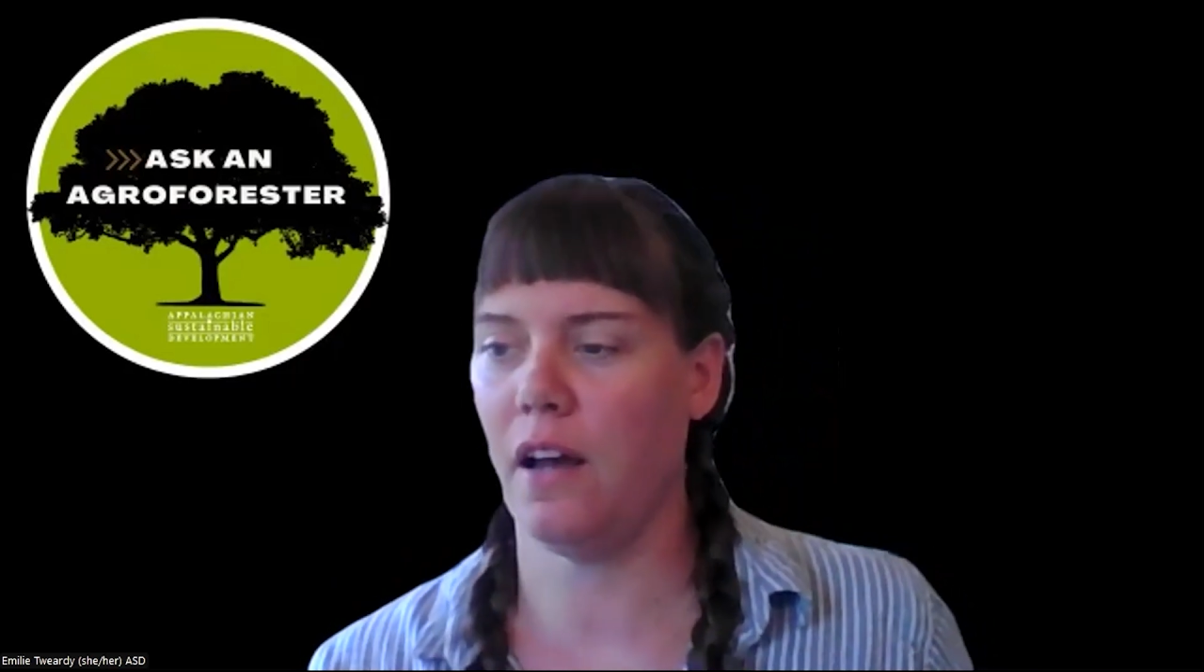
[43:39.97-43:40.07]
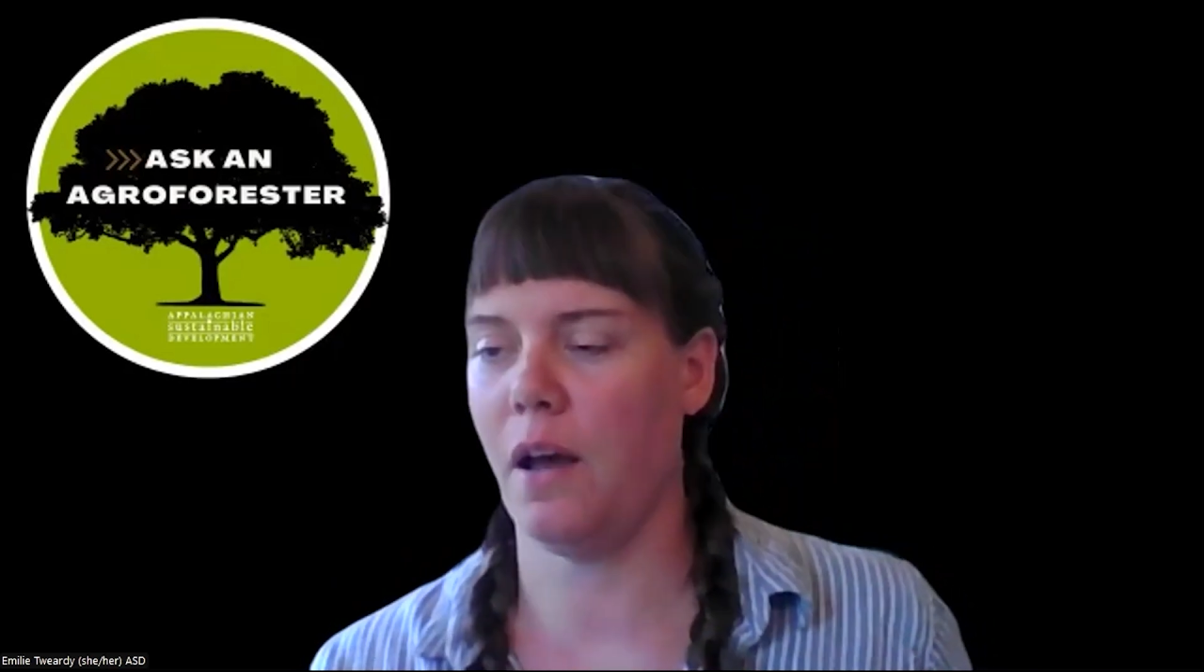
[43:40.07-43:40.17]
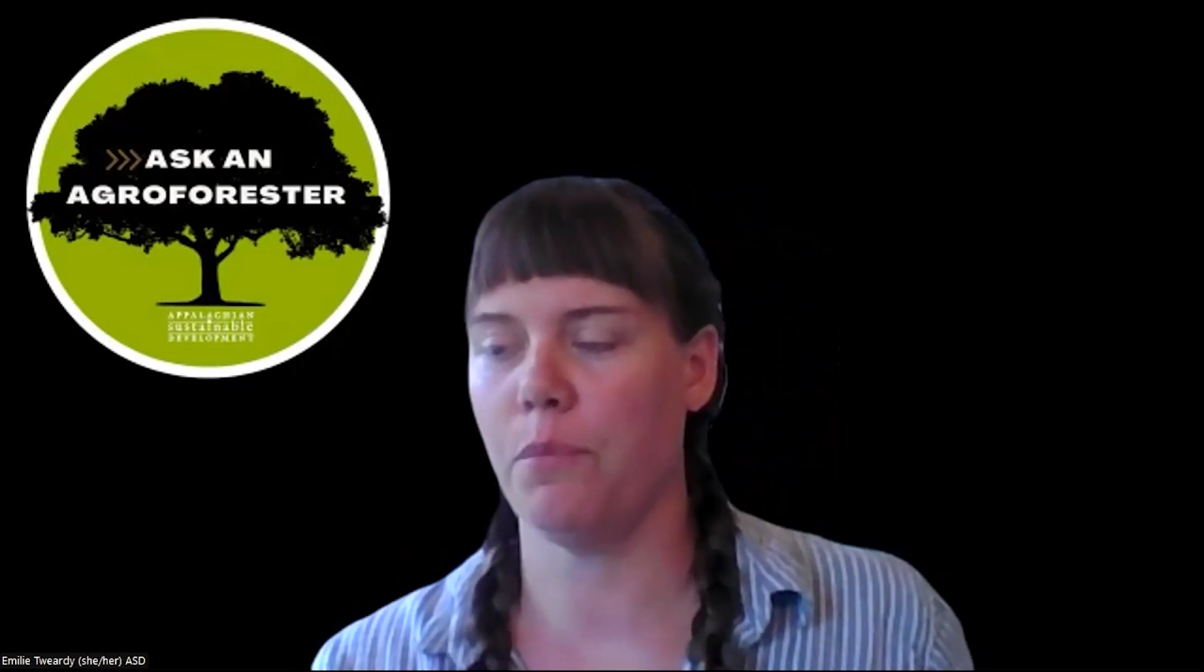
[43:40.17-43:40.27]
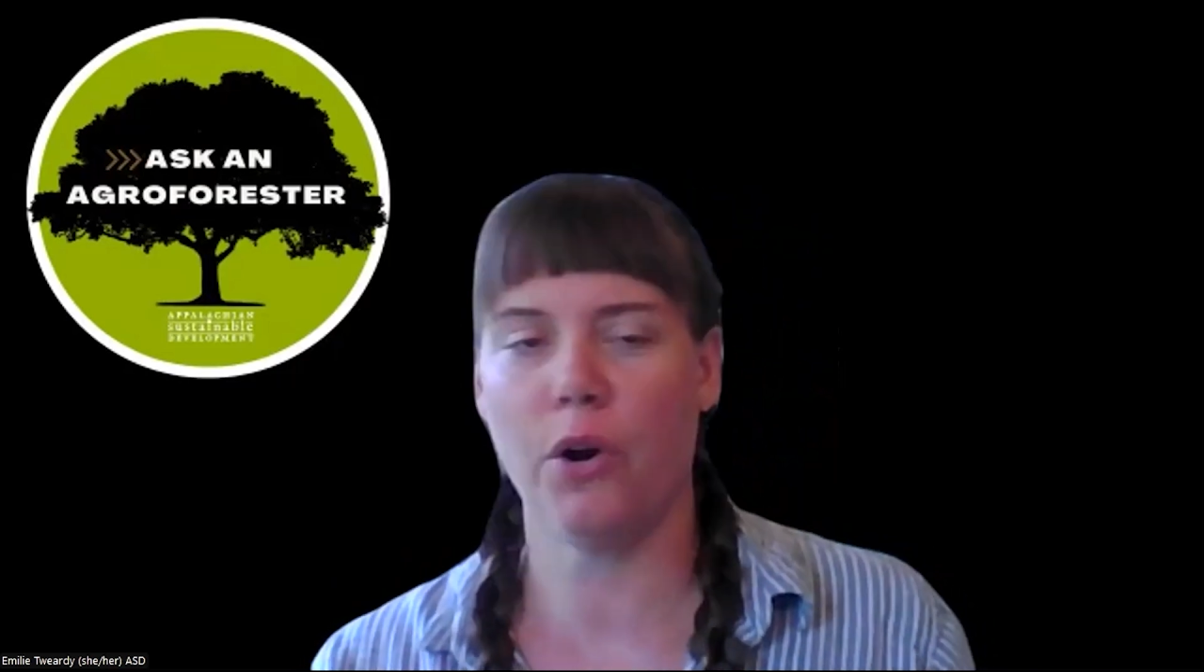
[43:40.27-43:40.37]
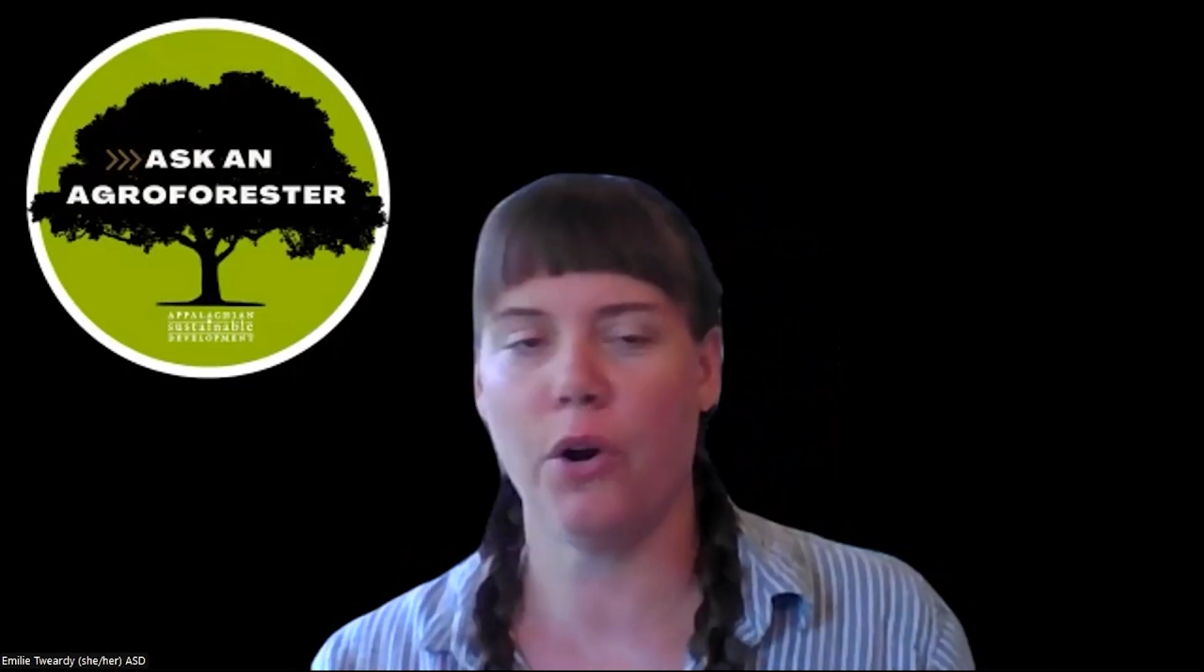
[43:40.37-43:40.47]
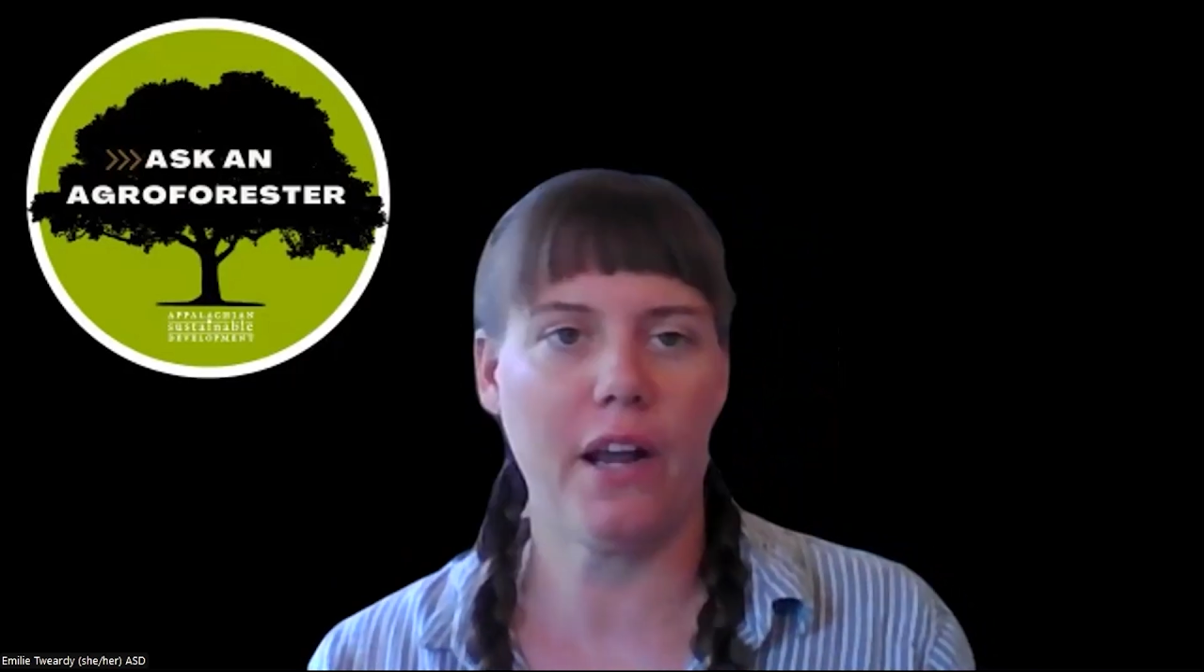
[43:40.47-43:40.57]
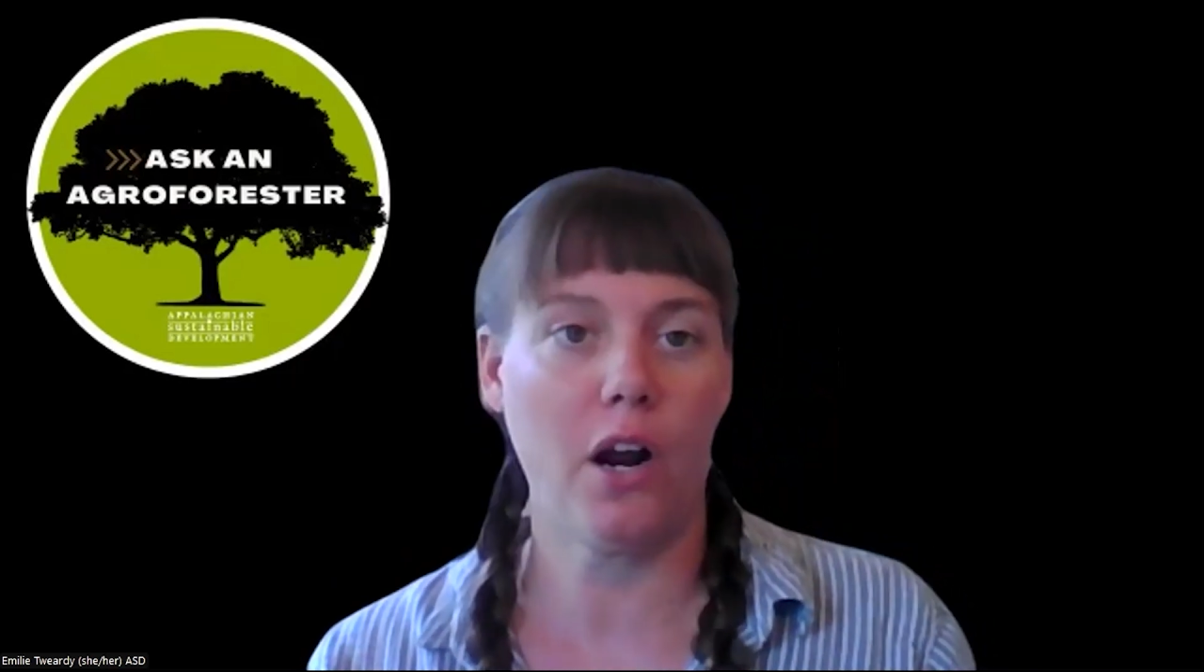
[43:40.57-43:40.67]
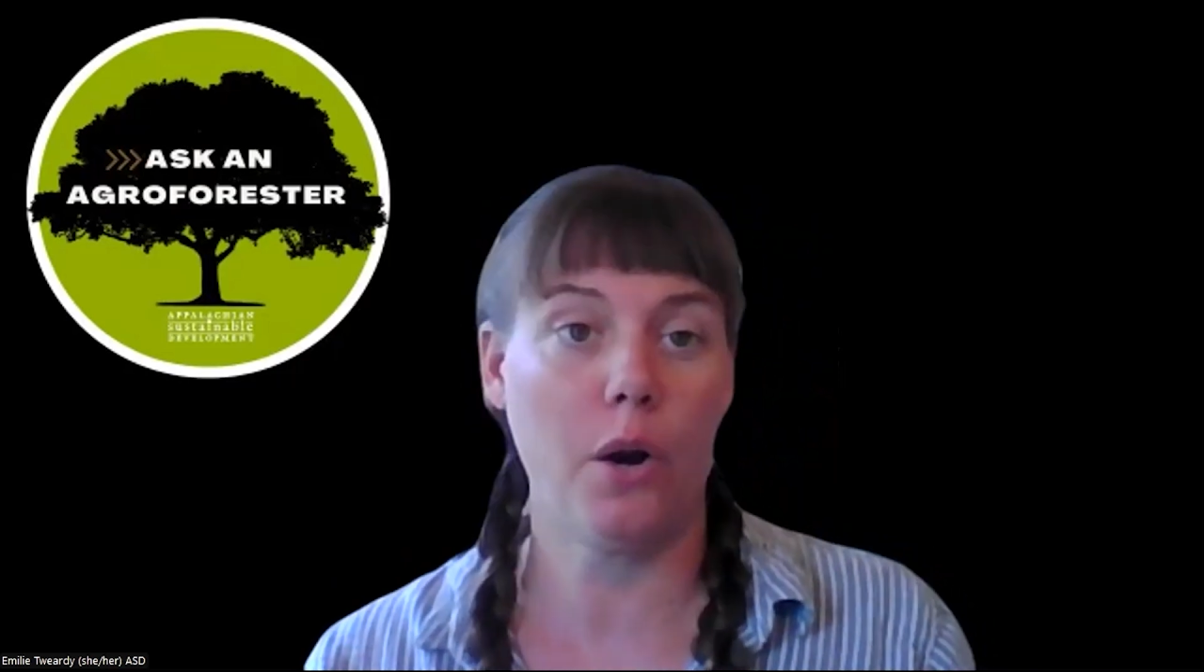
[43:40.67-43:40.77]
are like